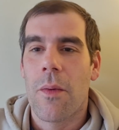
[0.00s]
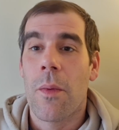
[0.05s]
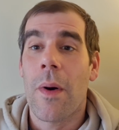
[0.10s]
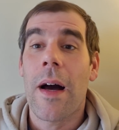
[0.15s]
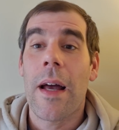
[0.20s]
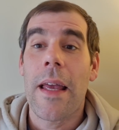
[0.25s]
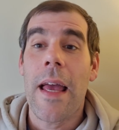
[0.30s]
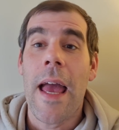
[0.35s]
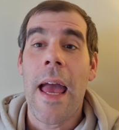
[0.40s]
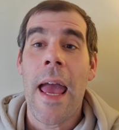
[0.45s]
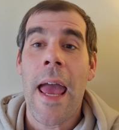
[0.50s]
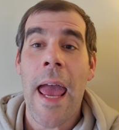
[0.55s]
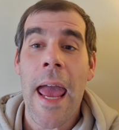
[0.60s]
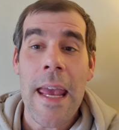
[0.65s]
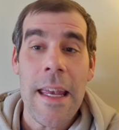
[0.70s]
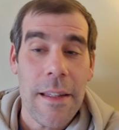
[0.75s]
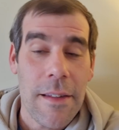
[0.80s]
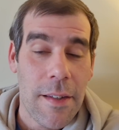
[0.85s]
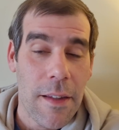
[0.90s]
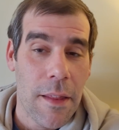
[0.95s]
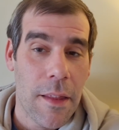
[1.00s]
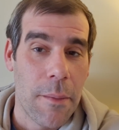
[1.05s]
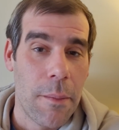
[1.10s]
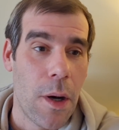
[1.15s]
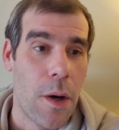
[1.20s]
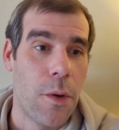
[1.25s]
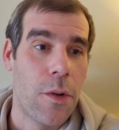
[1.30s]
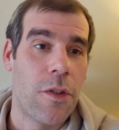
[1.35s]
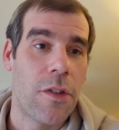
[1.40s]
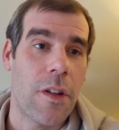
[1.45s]
What I hate the
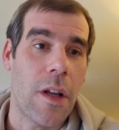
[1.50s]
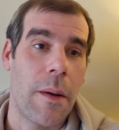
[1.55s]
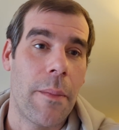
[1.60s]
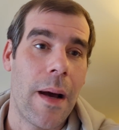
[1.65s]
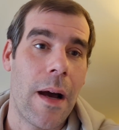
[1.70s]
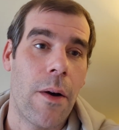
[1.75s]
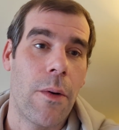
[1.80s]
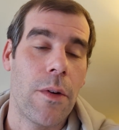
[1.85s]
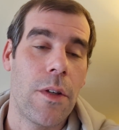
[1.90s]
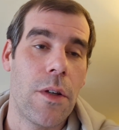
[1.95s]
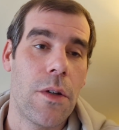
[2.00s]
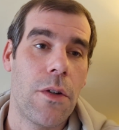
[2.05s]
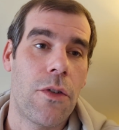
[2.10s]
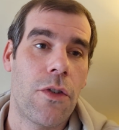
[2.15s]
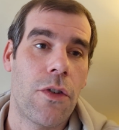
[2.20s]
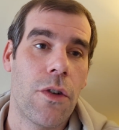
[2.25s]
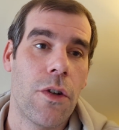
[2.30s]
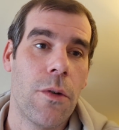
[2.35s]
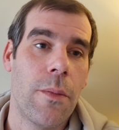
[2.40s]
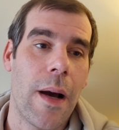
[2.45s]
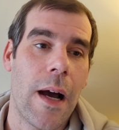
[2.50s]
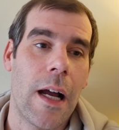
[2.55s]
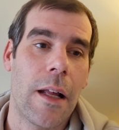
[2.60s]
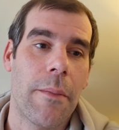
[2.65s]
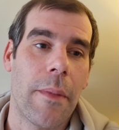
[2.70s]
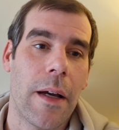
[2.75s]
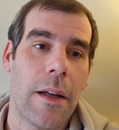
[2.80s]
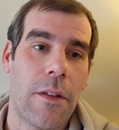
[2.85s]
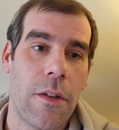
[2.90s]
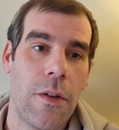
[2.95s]
most about YouTube
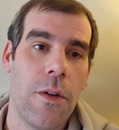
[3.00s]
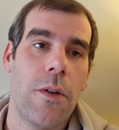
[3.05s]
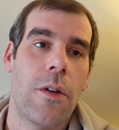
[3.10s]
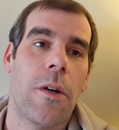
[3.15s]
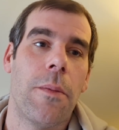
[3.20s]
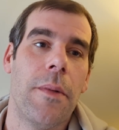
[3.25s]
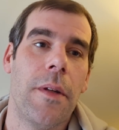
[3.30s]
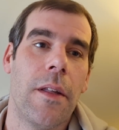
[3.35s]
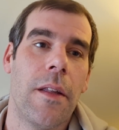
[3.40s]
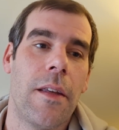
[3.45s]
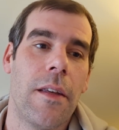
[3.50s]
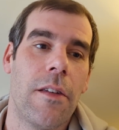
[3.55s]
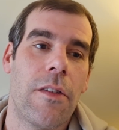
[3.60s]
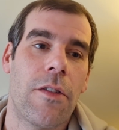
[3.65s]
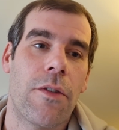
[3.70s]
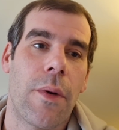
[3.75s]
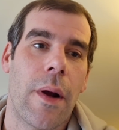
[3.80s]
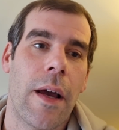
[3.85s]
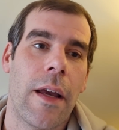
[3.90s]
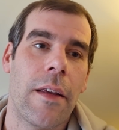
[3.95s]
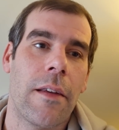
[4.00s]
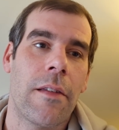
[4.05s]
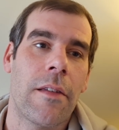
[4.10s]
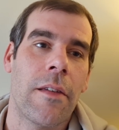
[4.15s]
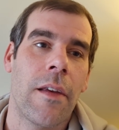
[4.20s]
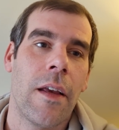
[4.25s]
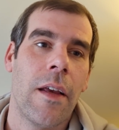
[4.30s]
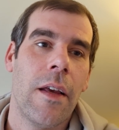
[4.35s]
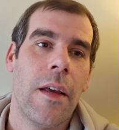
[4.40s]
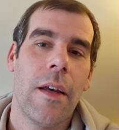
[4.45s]
and my 2 community
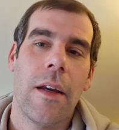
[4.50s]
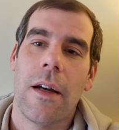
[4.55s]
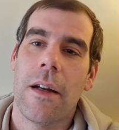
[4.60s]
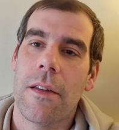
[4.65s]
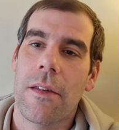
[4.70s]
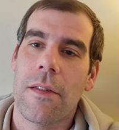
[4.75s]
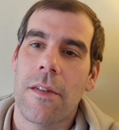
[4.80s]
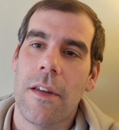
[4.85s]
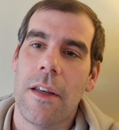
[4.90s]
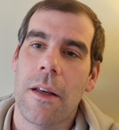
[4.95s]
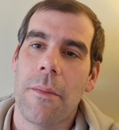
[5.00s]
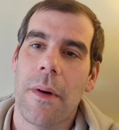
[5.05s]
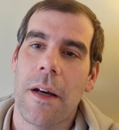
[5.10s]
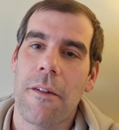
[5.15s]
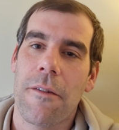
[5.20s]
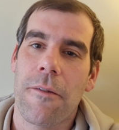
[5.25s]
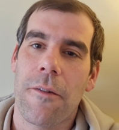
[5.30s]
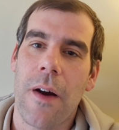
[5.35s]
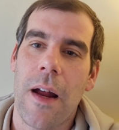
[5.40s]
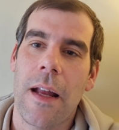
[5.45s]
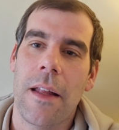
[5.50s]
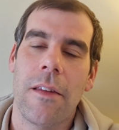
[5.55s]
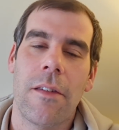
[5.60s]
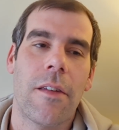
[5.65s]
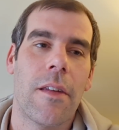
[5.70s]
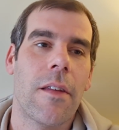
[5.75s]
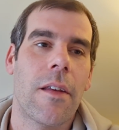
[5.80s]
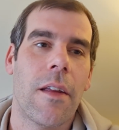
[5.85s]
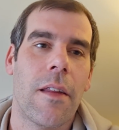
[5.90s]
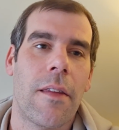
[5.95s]
strikes and seeing my
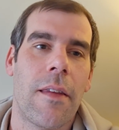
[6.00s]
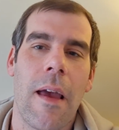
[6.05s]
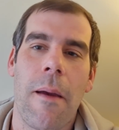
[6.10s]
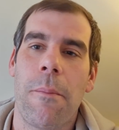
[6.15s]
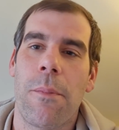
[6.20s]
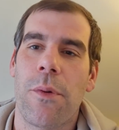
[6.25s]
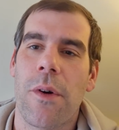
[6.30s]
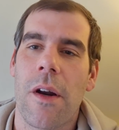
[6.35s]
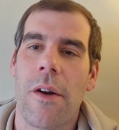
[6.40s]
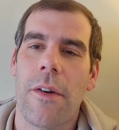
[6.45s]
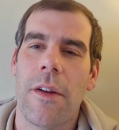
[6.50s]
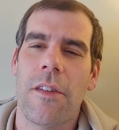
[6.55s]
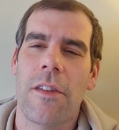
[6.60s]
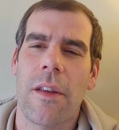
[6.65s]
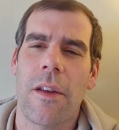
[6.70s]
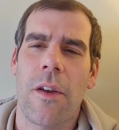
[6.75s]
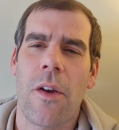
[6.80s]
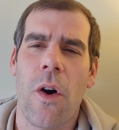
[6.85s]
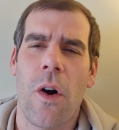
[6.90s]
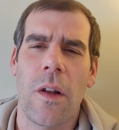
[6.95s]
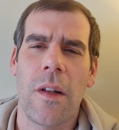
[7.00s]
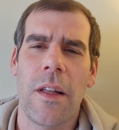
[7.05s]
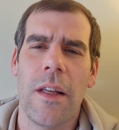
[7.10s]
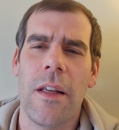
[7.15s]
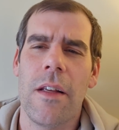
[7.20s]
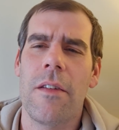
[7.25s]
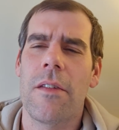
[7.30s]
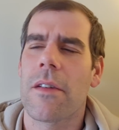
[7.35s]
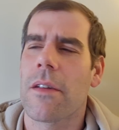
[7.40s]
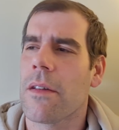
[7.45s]
friends and contemporaries and
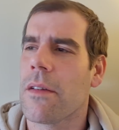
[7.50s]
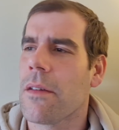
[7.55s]
colleagues